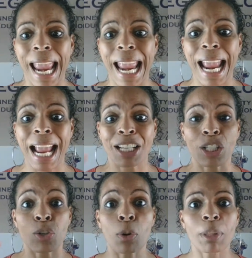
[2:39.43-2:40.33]
And
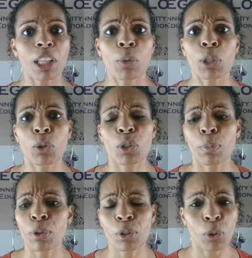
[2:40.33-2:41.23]
normally you would use your
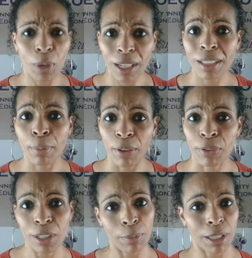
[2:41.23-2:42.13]
personal credit to pay for
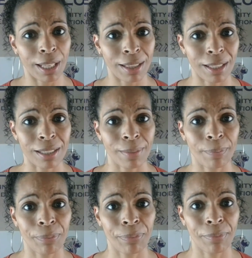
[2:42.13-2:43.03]
something like this.
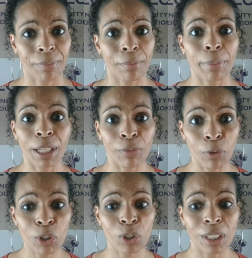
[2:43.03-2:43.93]
But
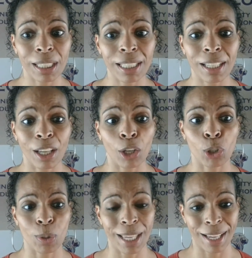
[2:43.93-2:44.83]
unfortunately,
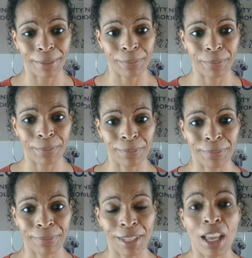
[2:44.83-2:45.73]
you can't.
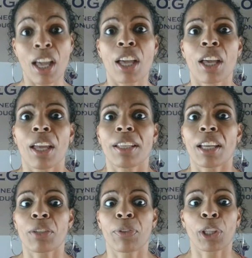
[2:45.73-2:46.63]

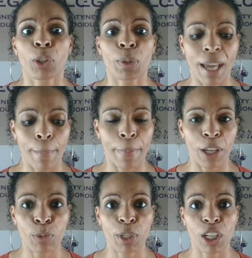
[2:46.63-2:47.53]
Now you feel like you can't
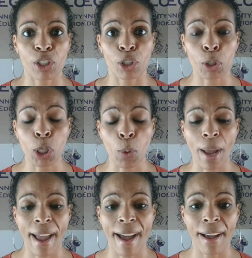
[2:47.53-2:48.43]
budge because you don't
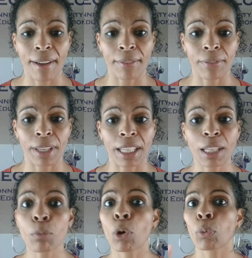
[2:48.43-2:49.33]
have any
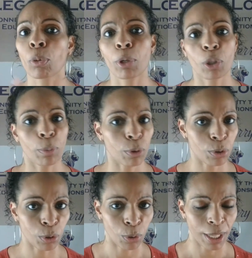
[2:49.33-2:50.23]
more room on your
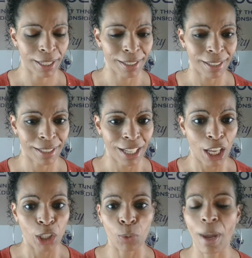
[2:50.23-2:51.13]
personal credit.
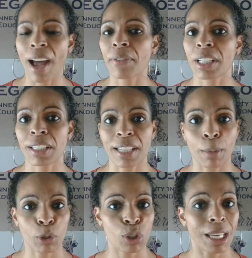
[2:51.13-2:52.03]
You haven't
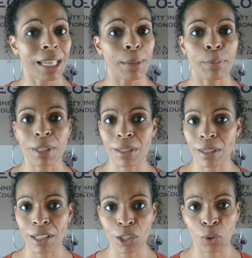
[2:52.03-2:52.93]
established any business
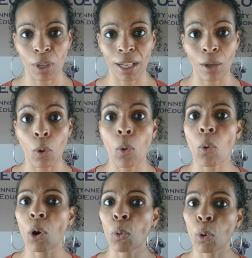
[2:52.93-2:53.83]
lines of credit
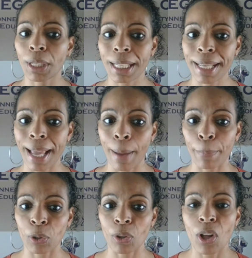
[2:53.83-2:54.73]
or working
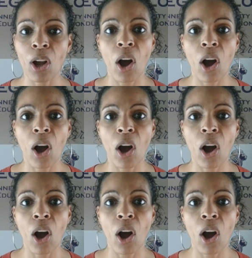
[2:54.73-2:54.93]
capital.